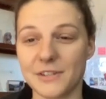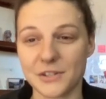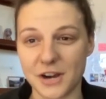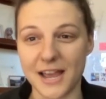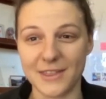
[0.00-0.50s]
to
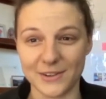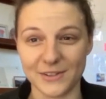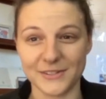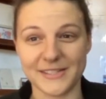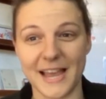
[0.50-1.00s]
try
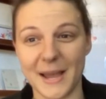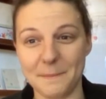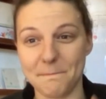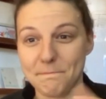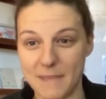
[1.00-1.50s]
those
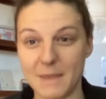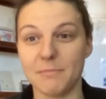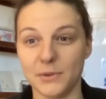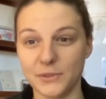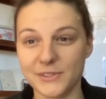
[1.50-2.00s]

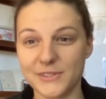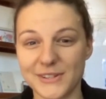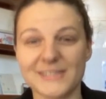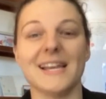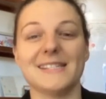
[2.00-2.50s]
meatballs
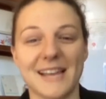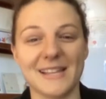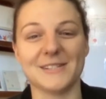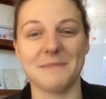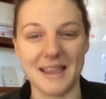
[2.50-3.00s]
because that
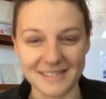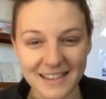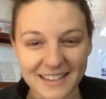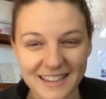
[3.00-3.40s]
sounds amazing.